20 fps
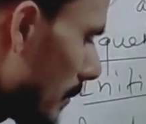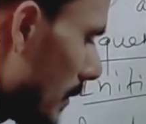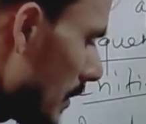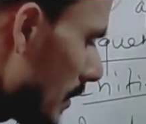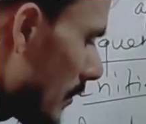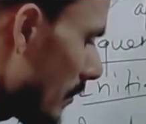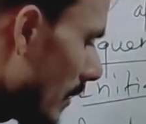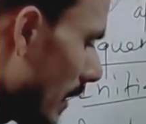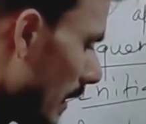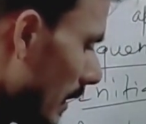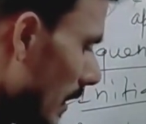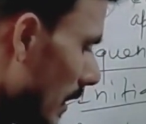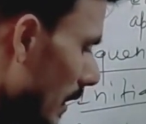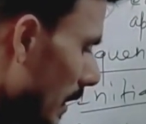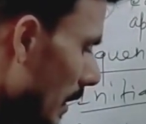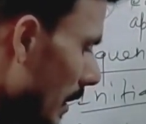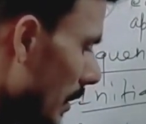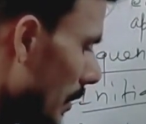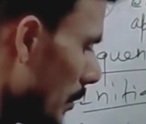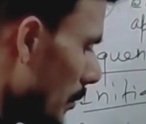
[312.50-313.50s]
means
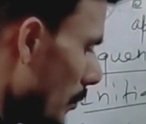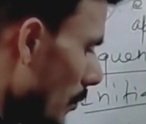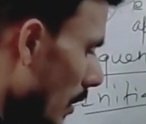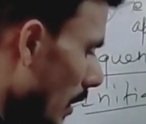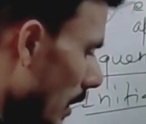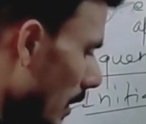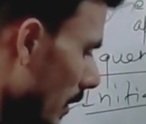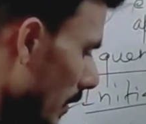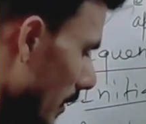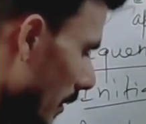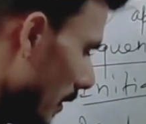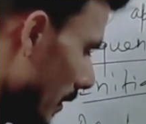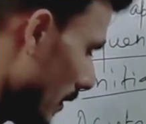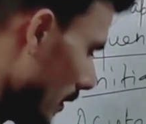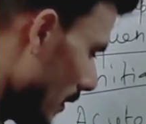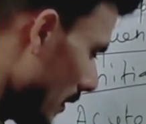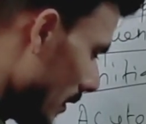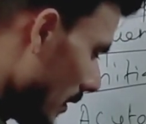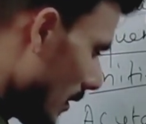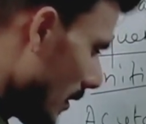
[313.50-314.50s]
finally you are
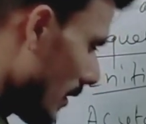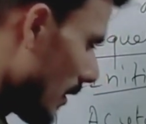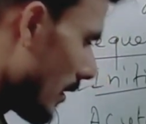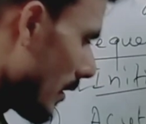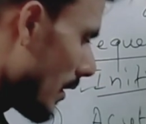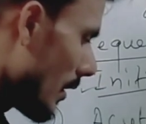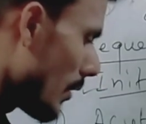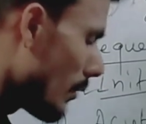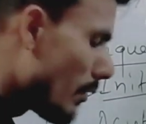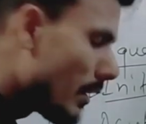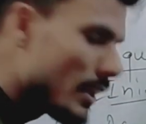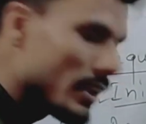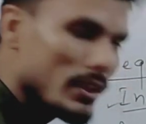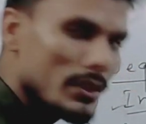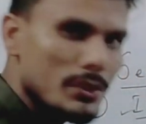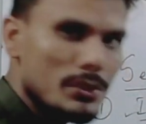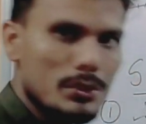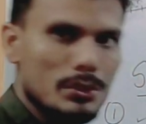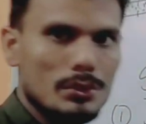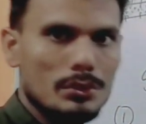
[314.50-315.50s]

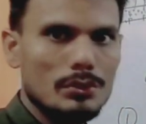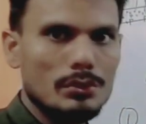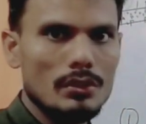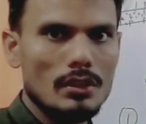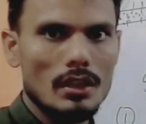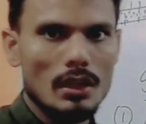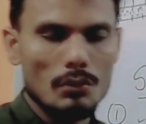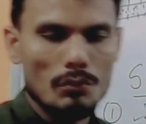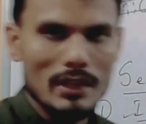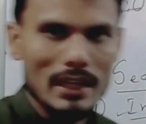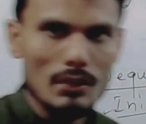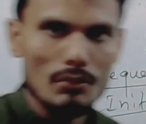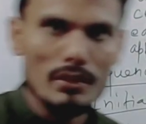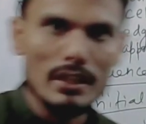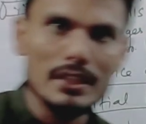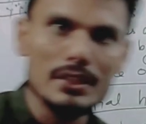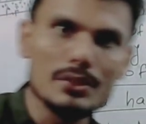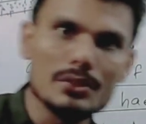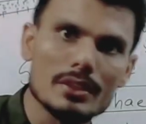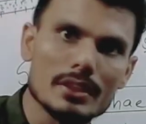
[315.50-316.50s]
going to, or we are
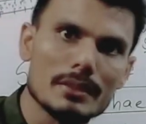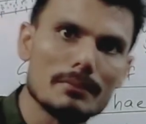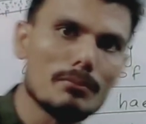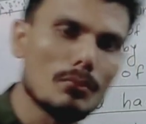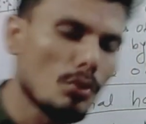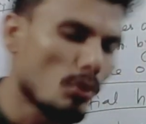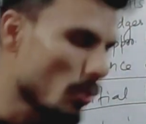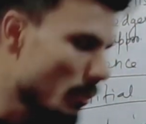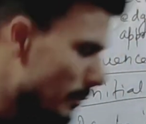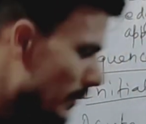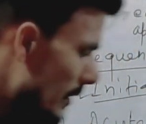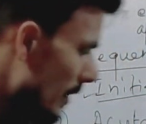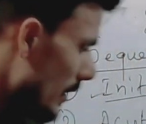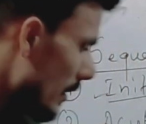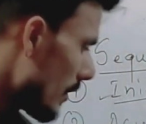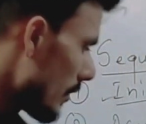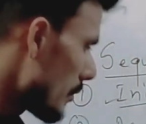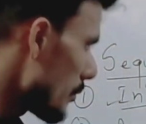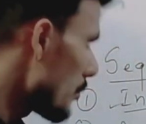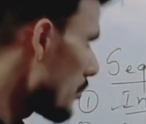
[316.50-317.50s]
going to remove
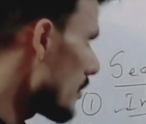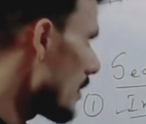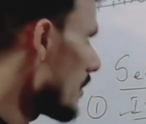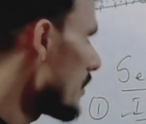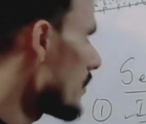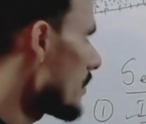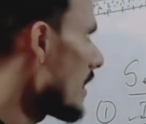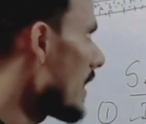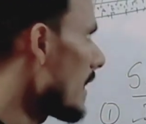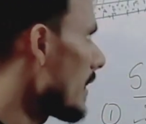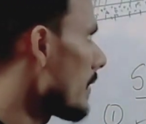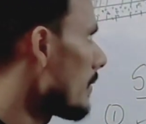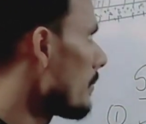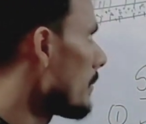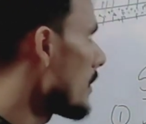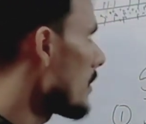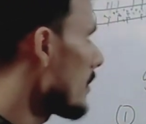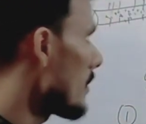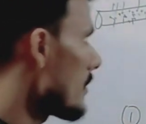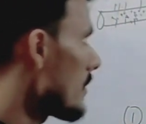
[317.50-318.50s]
the suture track,
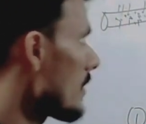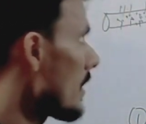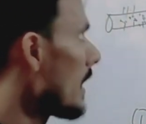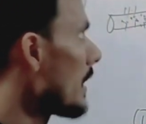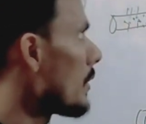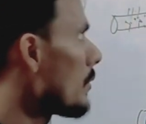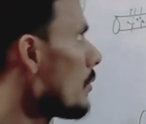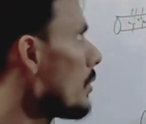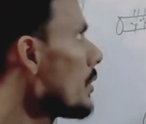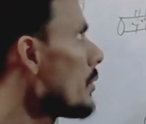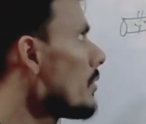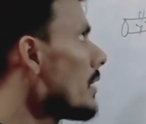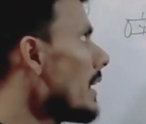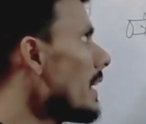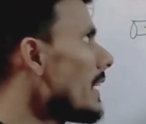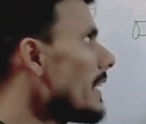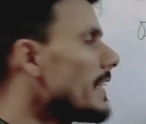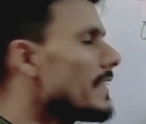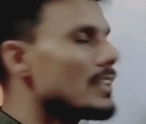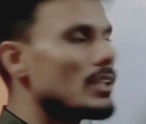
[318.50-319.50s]
because I told you
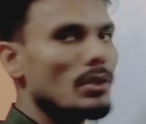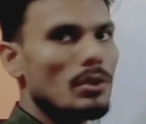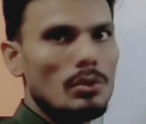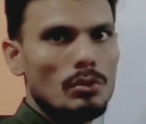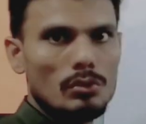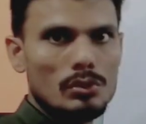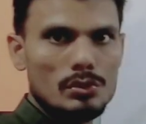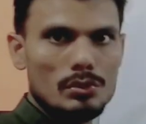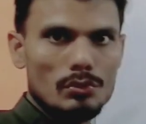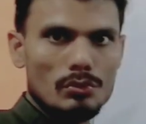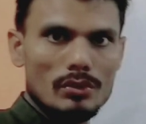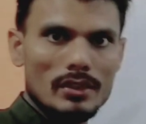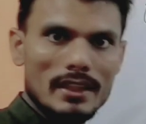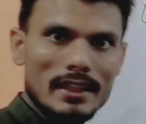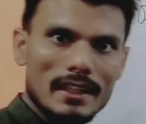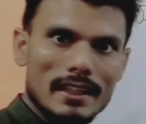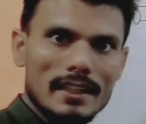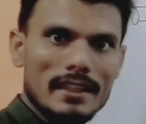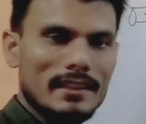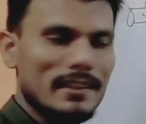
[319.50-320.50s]
that it is a closed wound
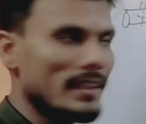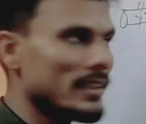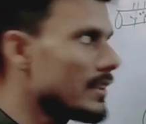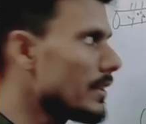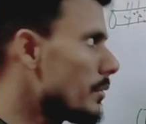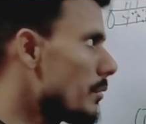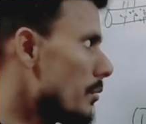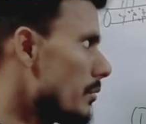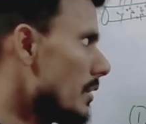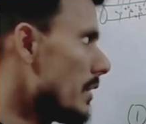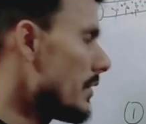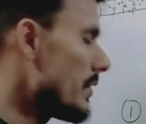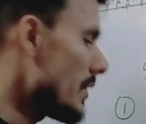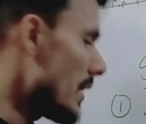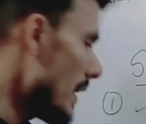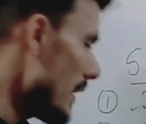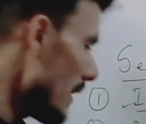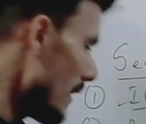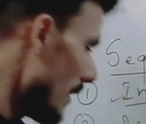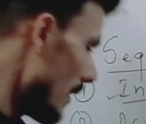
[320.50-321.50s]
healing. There is a suture
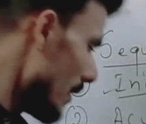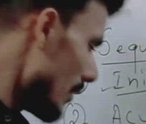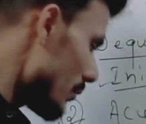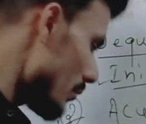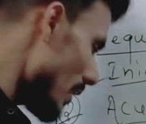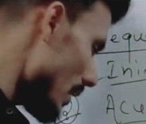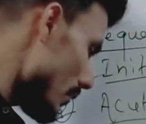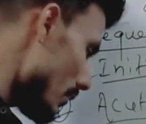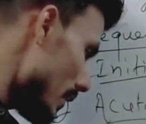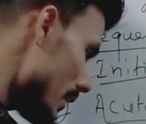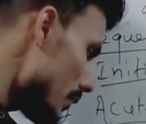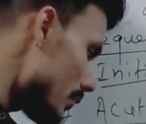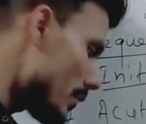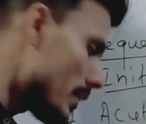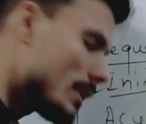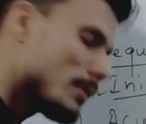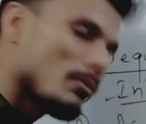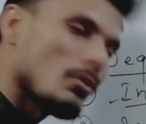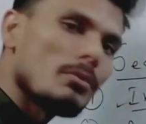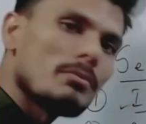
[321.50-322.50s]
track, so we are going to
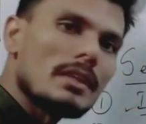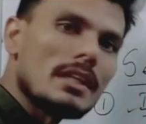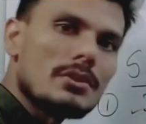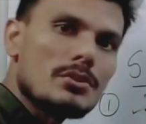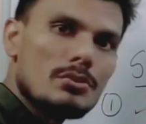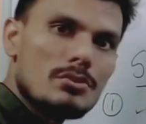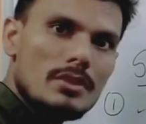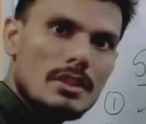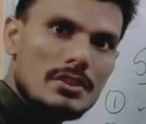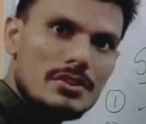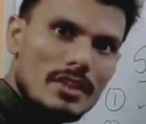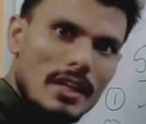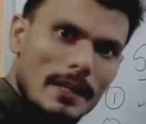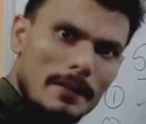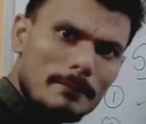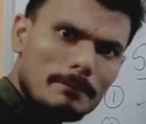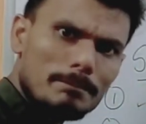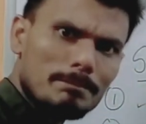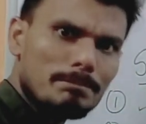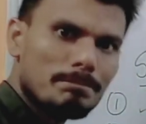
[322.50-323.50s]
remove the suture
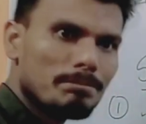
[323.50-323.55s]
track